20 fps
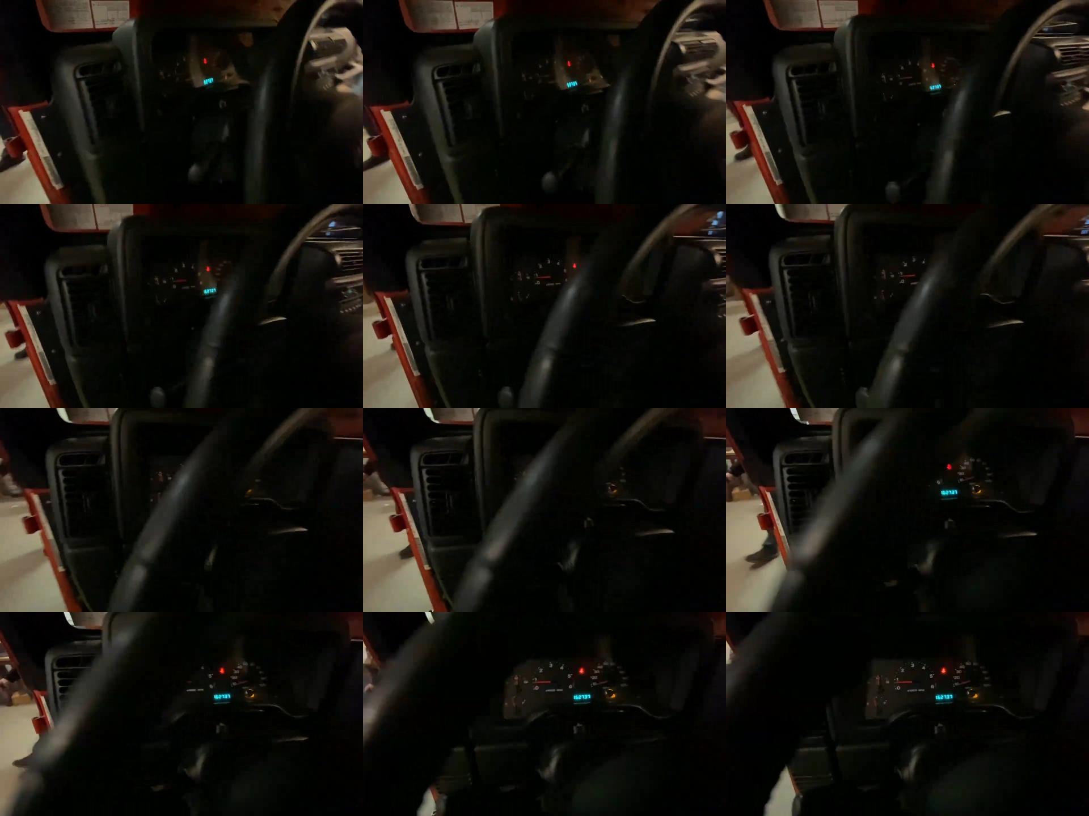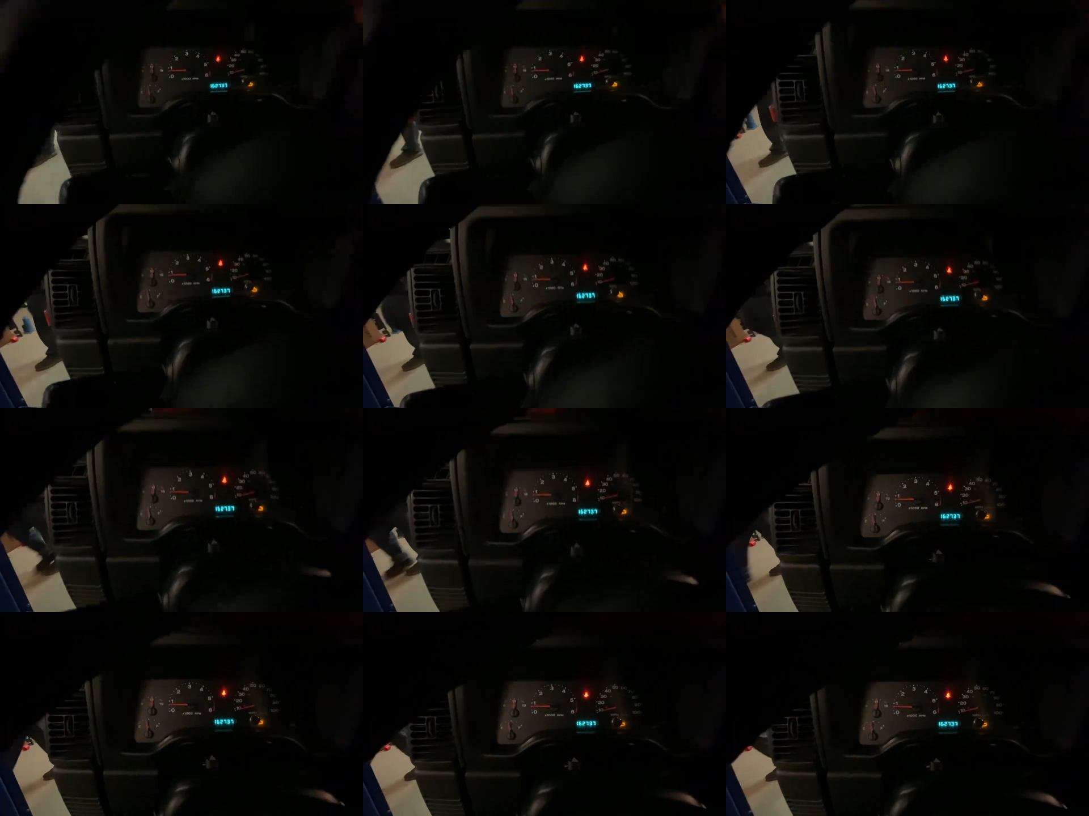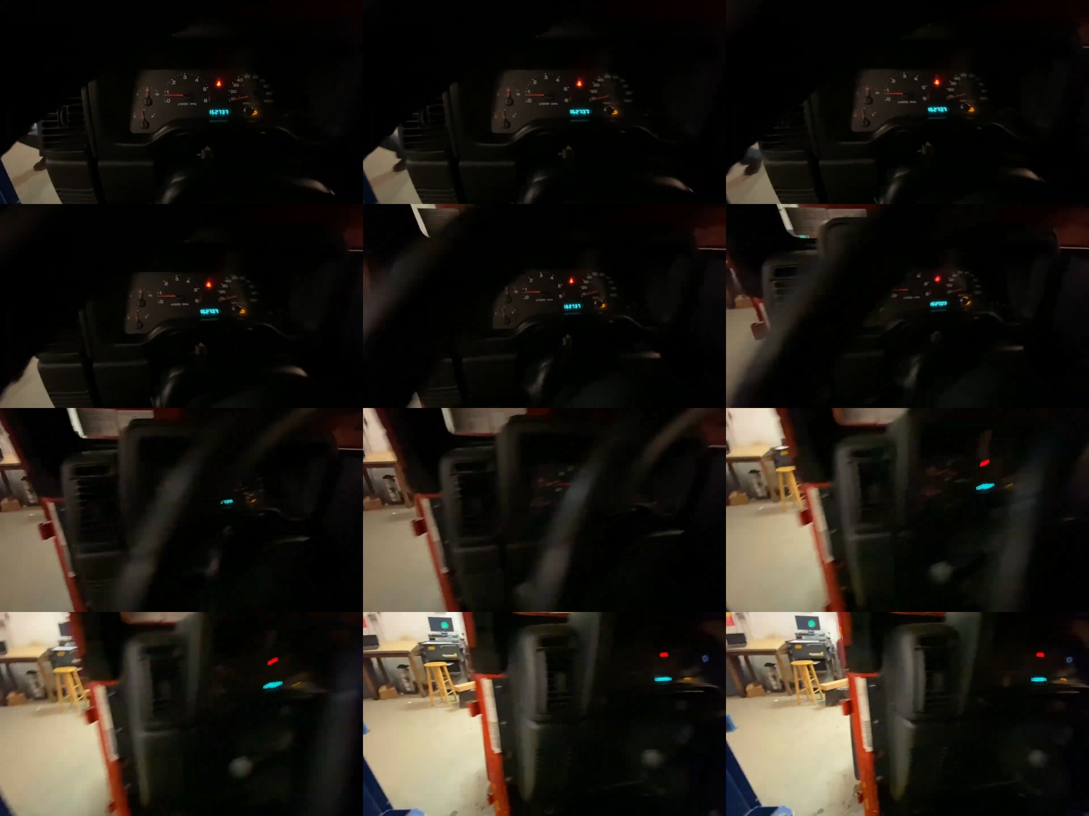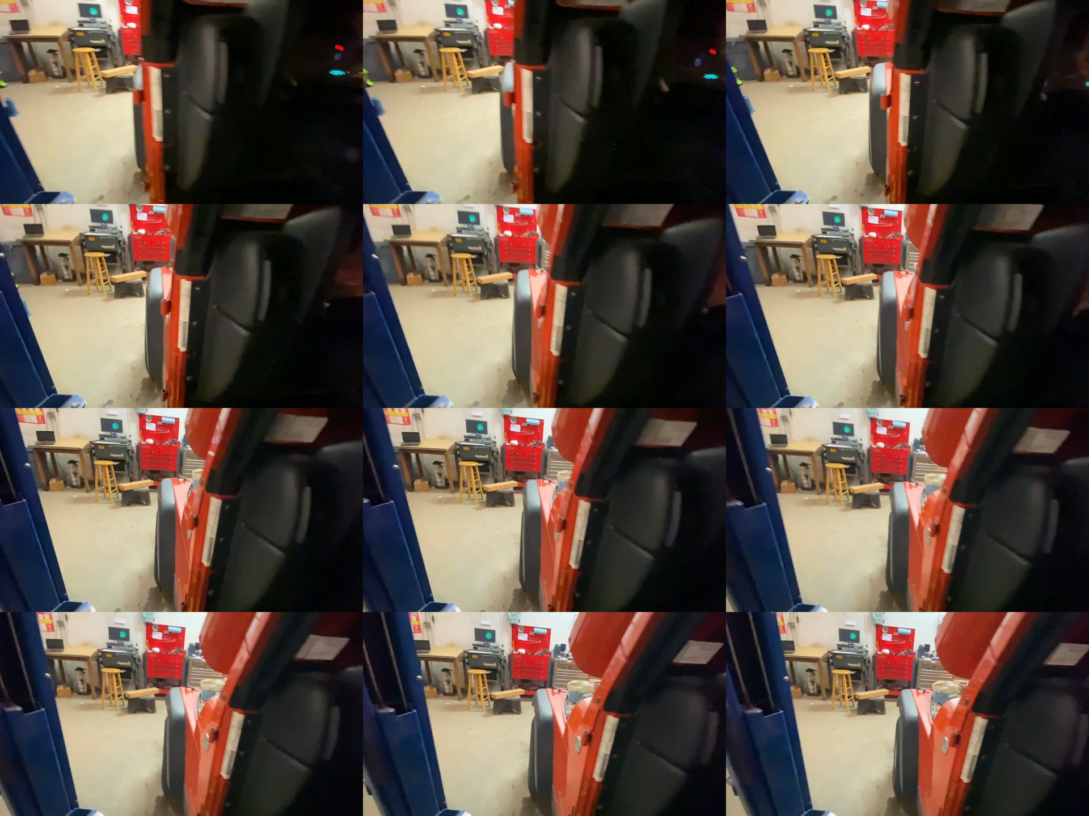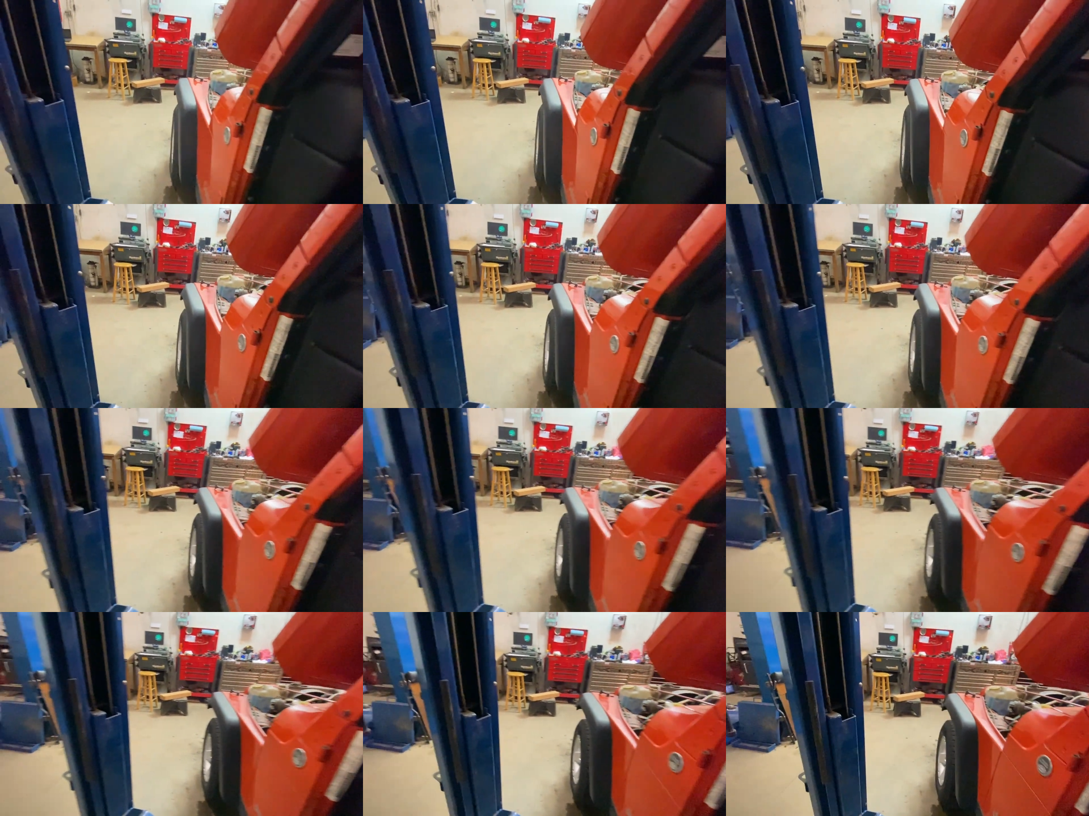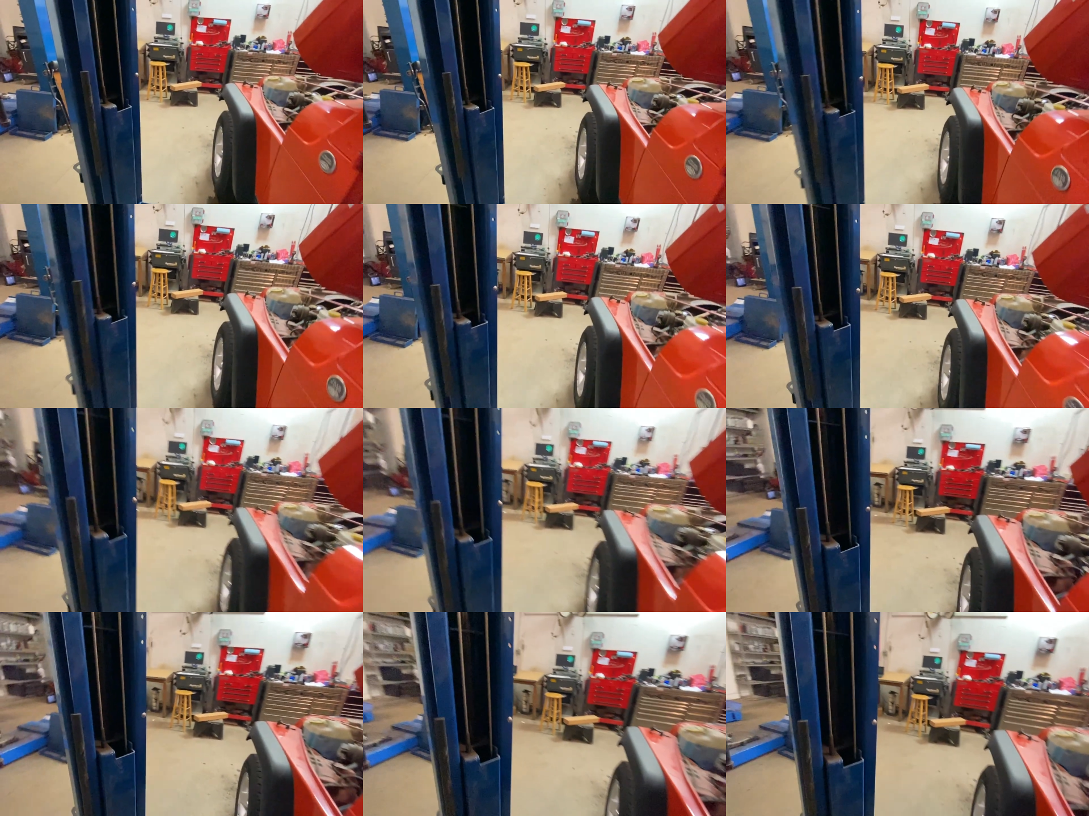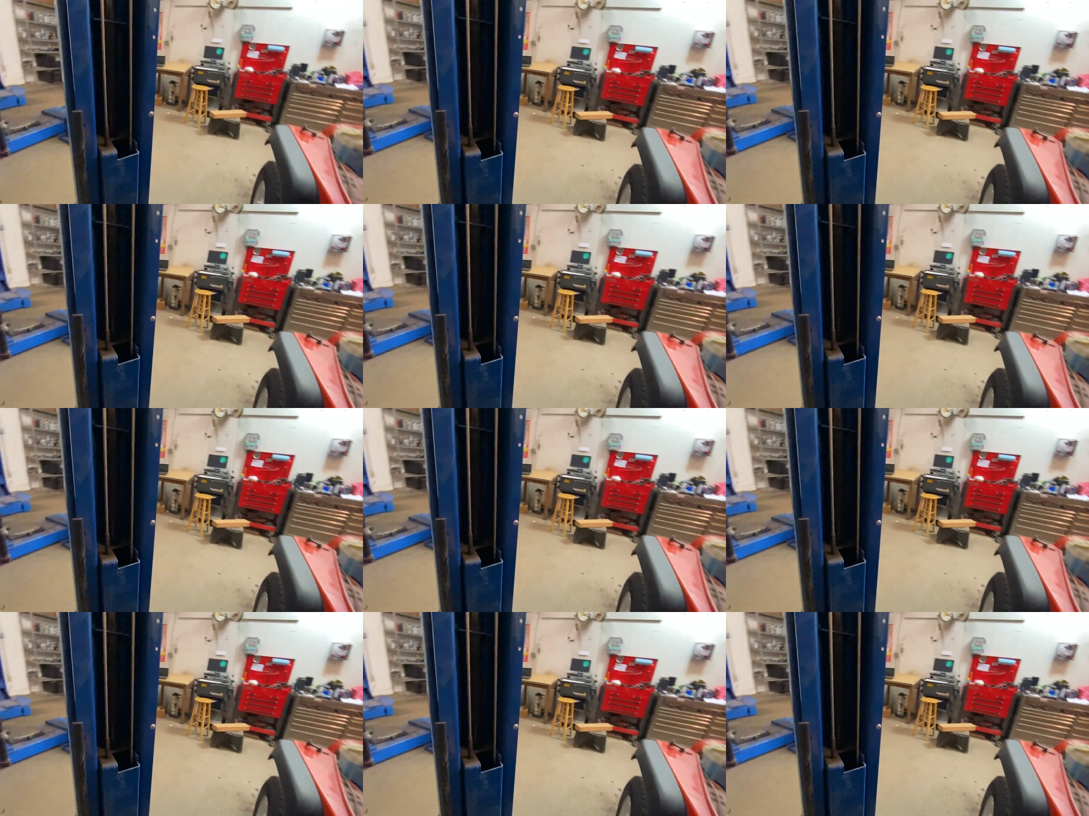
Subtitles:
(no speaker visible)